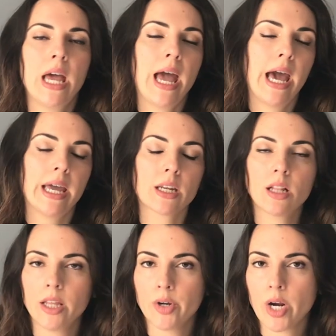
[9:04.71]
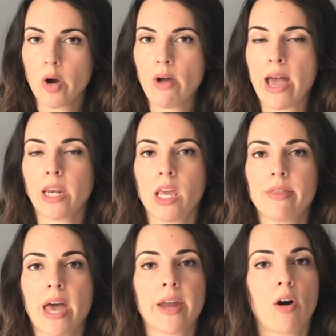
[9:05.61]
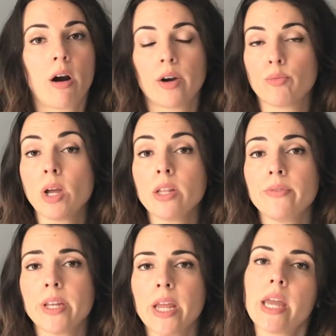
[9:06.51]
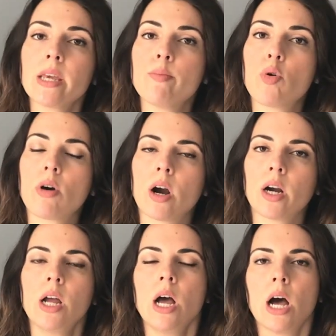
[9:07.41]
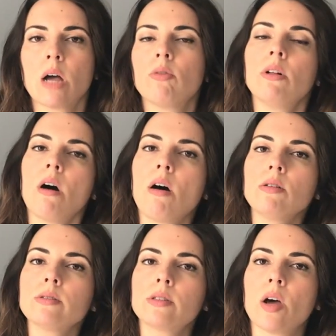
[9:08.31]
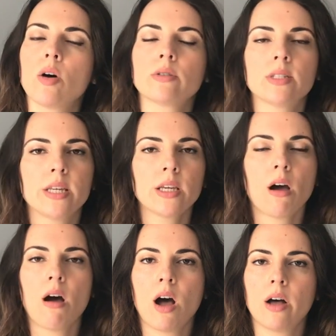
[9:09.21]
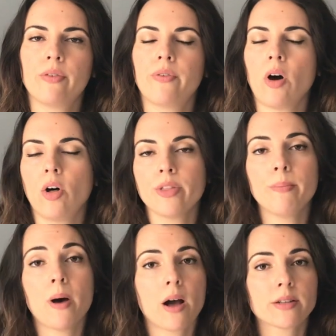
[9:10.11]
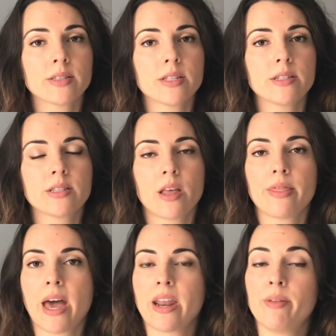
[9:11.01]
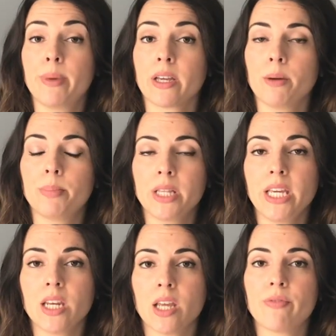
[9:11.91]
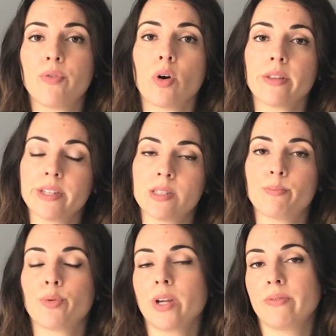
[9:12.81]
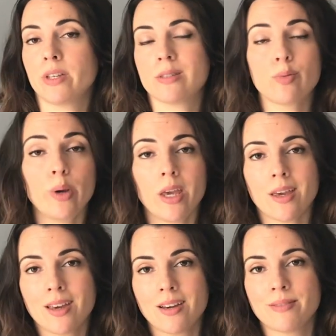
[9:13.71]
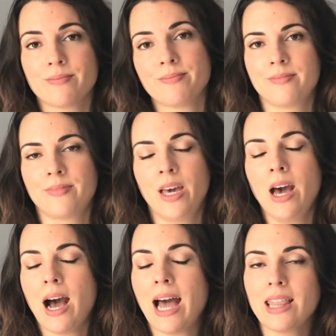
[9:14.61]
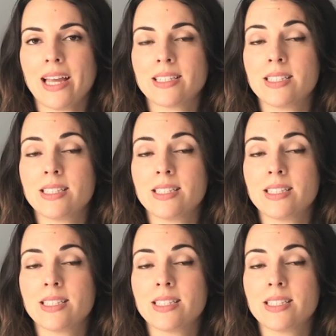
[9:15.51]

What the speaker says: and clear out any that aren't relevant anymore. I will also tick off all the boxes that have been completed for this previous week. I like to